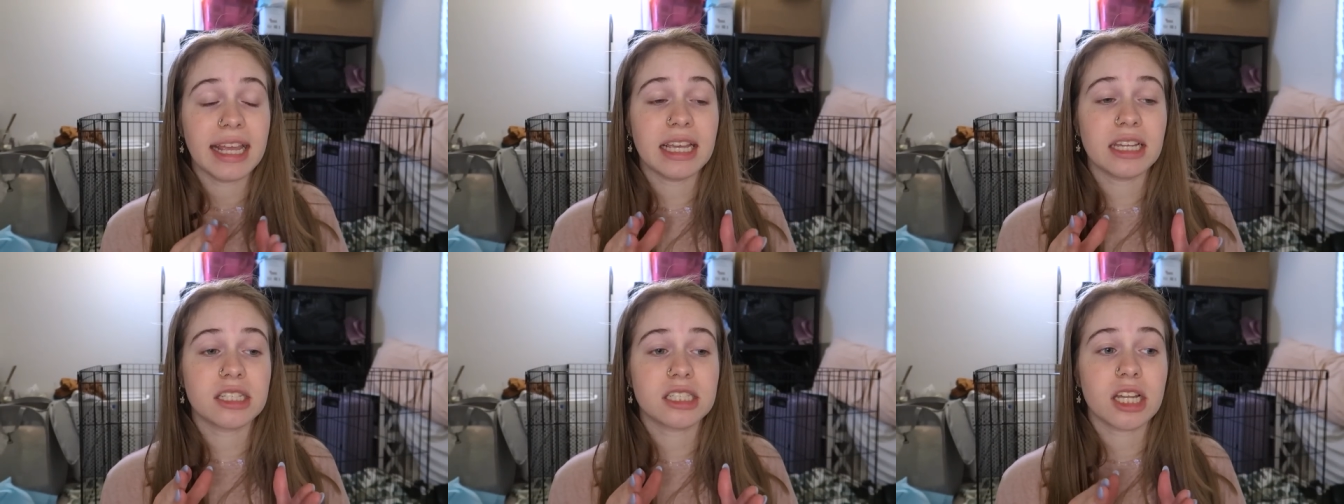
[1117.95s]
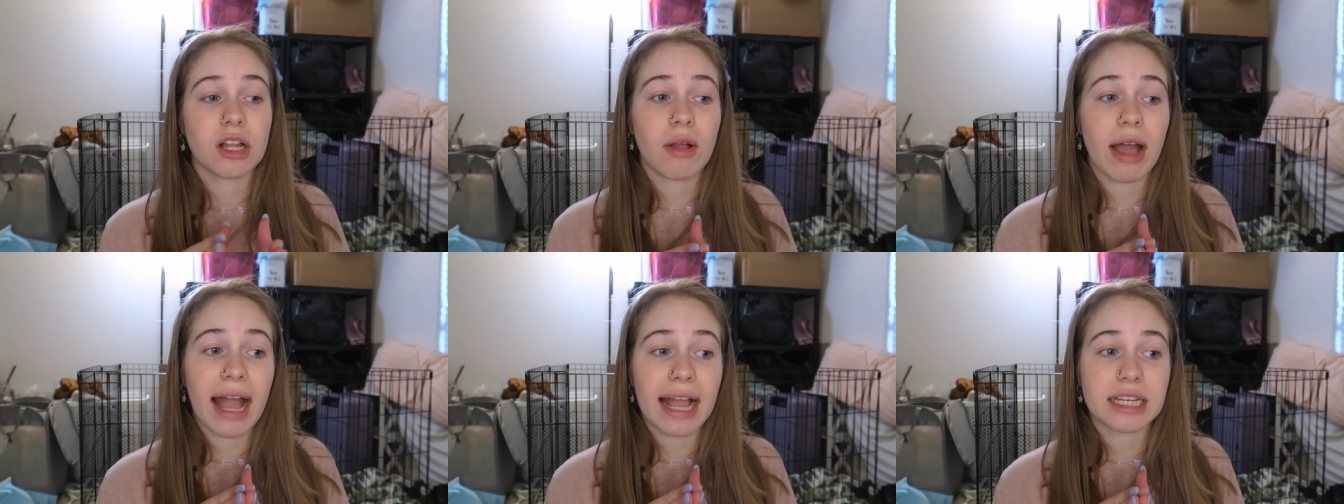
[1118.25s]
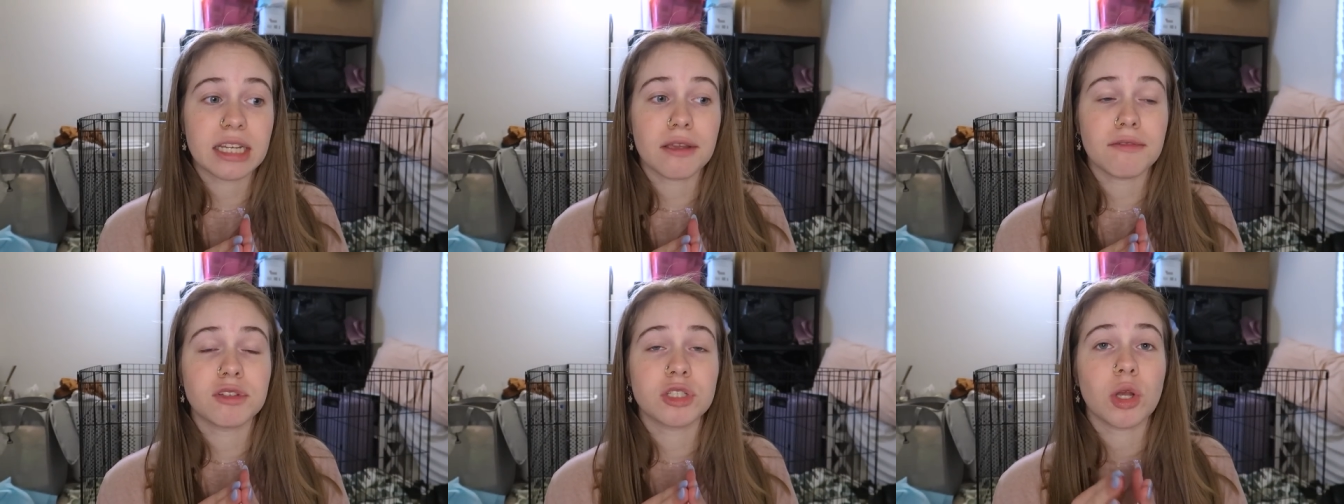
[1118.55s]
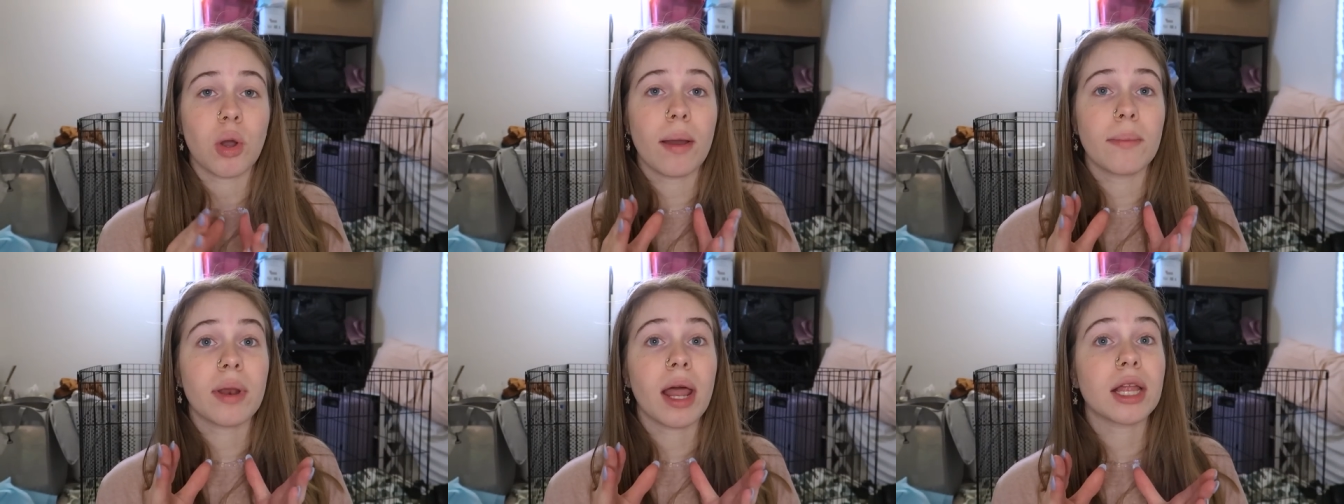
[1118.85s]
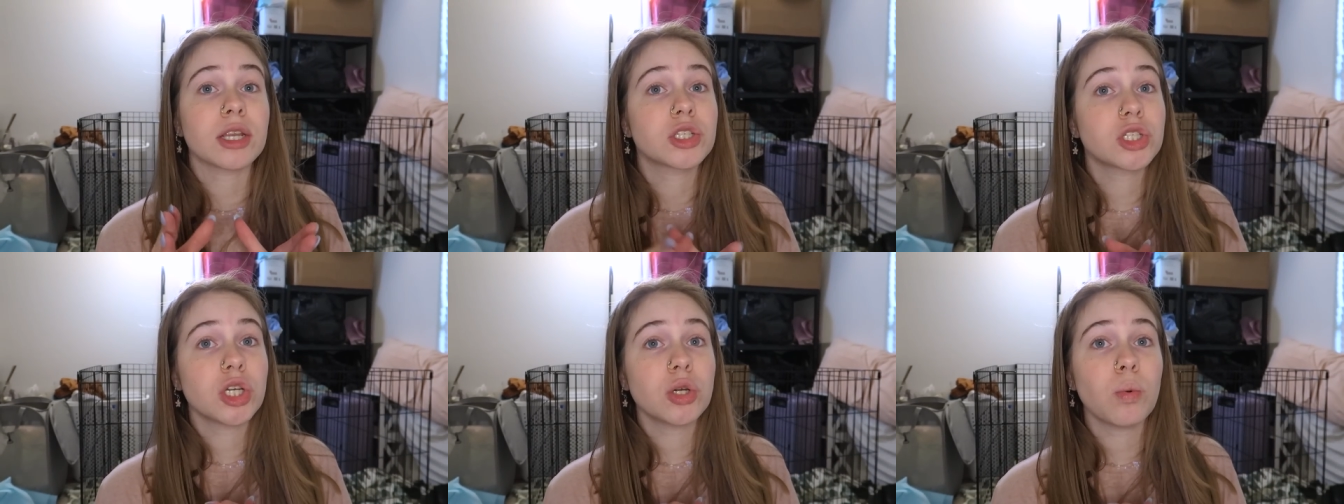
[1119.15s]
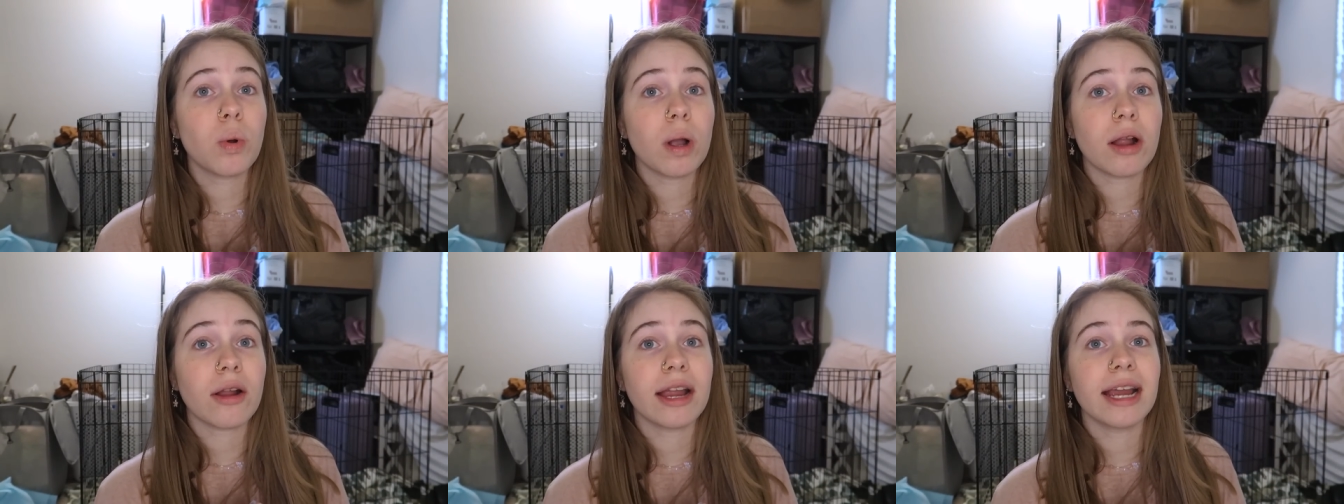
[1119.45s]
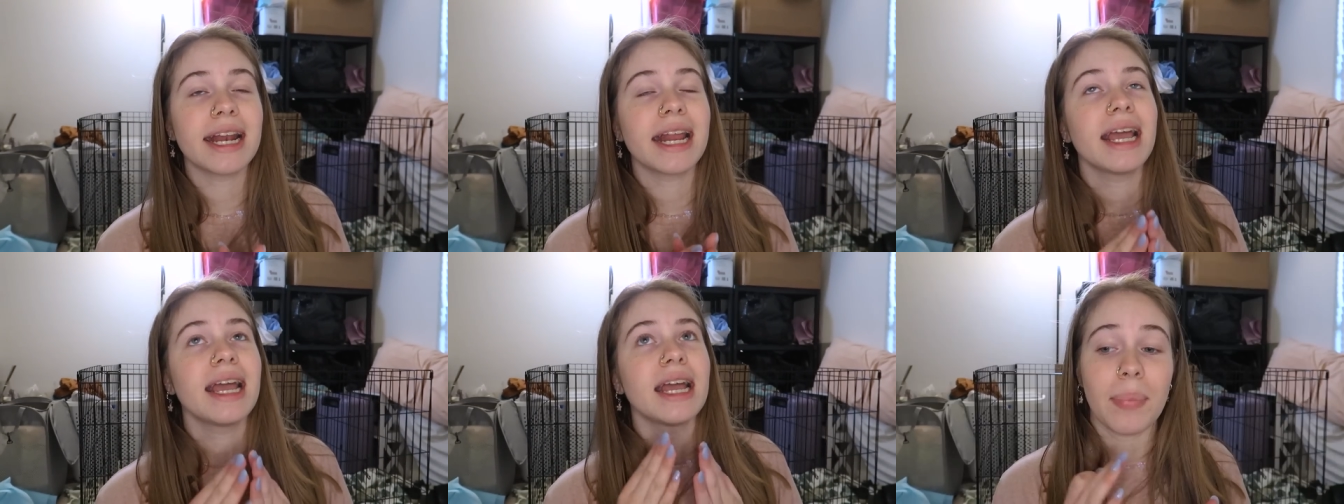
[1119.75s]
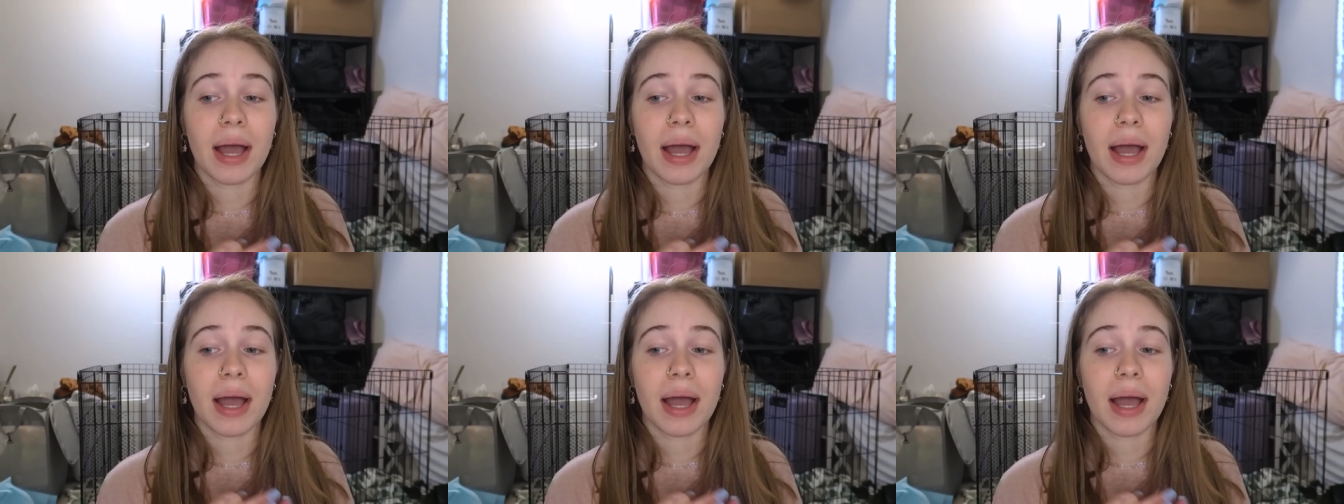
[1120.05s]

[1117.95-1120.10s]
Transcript: He is still active, so I'm not too worried.